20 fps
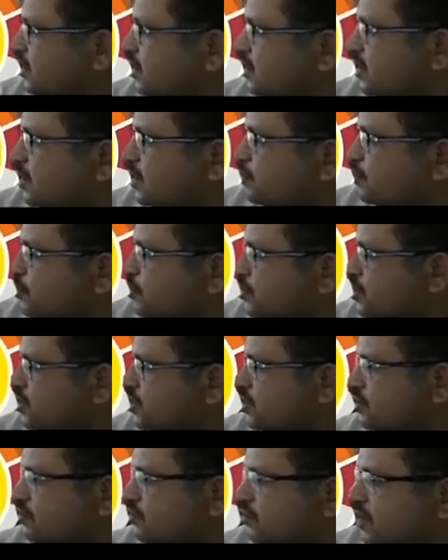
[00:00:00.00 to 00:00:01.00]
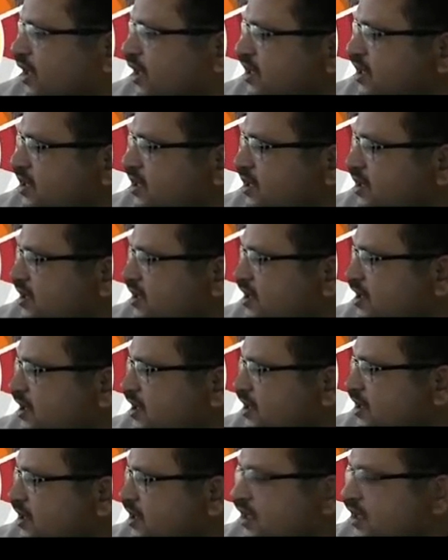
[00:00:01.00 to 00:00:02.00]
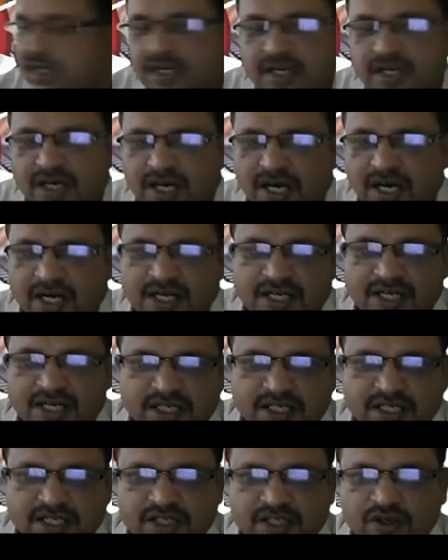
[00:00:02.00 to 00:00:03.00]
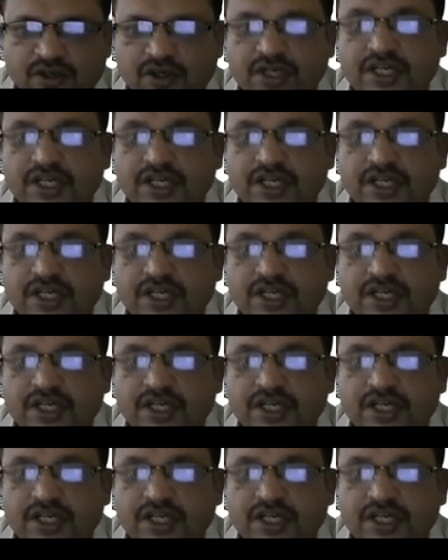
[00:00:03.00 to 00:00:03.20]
That process is known as undercutting or